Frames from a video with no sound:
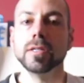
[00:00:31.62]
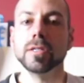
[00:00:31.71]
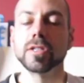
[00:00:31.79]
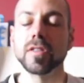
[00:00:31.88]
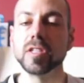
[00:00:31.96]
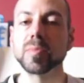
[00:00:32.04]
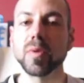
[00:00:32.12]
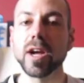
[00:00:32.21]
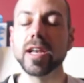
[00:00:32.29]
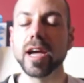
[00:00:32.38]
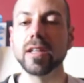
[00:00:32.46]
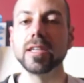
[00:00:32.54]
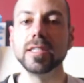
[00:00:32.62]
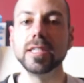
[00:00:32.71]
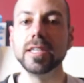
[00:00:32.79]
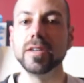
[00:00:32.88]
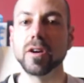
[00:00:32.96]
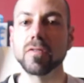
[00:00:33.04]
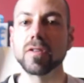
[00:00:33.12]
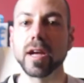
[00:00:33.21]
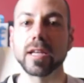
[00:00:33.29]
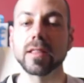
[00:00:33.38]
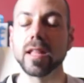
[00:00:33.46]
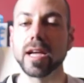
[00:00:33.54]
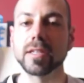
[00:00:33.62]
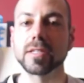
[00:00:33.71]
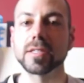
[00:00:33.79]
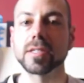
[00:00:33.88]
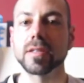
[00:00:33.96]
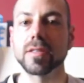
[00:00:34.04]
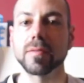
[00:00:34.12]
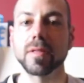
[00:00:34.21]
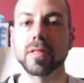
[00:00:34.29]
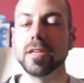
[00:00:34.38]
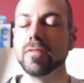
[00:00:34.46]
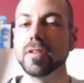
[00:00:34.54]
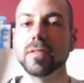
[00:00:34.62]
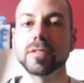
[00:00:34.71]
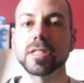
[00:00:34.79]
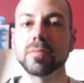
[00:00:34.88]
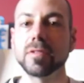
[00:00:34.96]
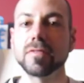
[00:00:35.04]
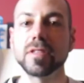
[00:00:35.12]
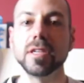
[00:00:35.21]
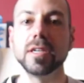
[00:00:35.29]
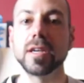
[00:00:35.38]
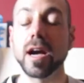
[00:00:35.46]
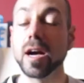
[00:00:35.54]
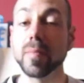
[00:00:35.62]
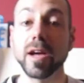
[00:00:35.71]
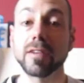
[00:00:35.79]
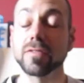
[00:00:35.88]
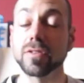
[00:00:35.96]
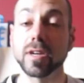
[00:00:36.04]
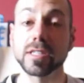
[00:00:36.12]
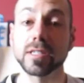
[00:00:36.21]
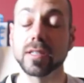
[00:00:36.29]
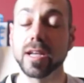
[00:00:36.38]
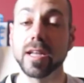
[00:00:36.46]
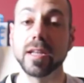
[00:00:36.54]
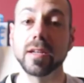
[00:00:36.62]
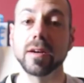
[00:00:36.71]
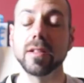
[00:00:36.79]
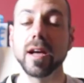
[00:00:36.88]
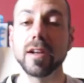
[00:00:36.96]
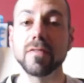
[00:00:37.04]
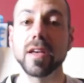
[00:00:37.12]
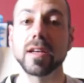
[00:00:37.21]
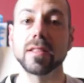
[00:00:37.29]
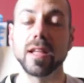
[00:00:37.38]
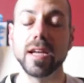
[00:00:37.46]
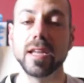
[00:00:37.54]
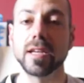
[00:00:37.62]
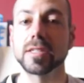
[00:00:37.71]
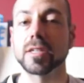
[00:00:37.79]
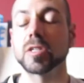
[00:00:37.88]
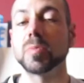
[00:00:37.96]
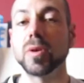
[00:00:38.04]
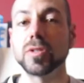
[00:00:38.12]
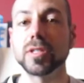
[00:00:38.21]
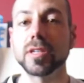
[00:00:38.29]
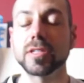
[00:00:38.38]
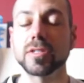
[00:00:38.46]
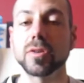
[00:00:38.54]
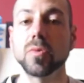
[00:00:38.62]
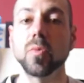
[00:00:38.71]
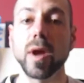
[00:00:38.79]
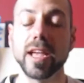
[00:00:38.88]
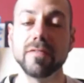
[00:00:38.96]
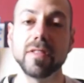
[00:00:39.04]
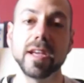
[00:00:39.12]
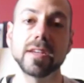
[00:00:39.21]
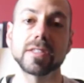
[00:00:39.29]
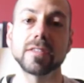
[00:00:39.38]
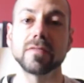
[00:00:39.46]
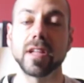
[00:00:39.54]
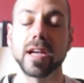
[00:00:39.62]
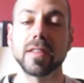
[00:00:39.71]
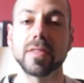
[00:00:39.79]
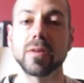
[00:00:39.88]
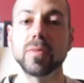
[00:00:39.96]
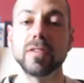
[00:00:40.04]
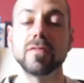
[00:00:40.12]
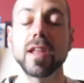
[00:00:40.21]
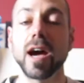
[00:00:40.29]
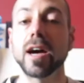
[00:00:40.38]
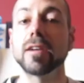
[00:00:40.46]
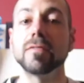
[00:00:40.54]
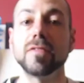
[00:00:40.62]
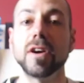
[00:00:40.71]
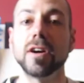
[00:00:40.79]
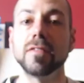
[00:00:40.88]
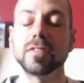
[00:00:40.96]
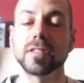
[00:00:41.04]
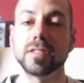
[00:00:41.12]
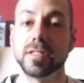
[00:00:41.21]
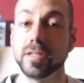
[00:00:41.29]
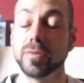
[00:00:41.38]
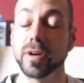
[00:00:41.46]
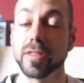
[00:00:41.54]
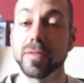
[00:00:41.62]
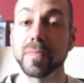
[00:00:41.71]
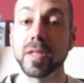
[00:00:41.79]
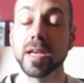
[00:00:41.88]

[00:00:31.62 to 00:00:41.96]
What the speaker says: So these bright LED overhead lights, even some of the compact fluorescent lighting, a lot of that lighting is exposing us to wavelengths of light that we've not evolved to deal with,